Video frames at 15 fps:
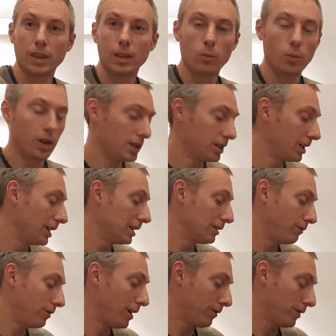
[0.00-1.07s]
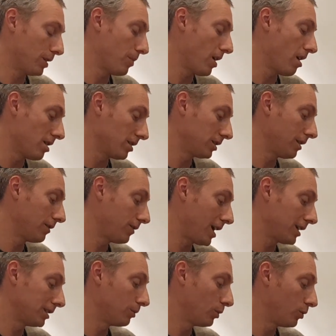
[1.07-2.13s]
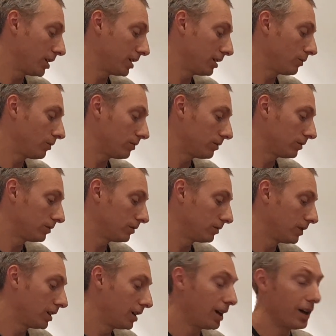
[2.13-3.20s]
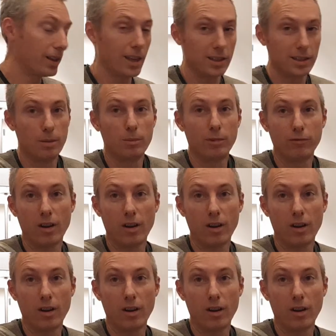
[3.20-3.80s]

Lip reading: which is a fifth apart. So if that's number 1 and that's number